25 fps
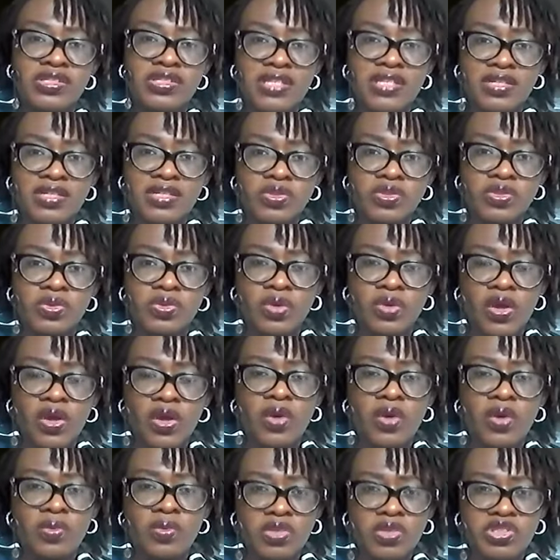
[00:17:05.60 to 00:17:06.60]
into
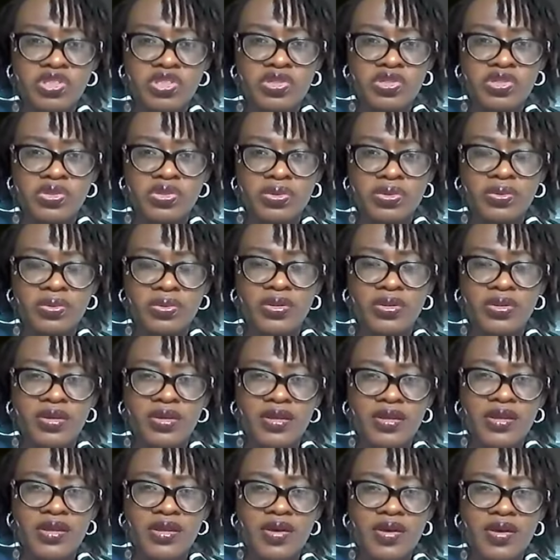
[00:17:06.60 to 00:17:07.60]
what you do.
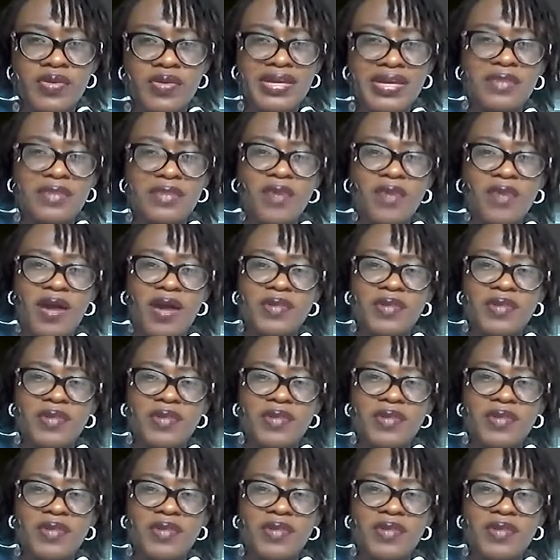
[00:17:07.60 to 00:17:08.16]
Okay, wow.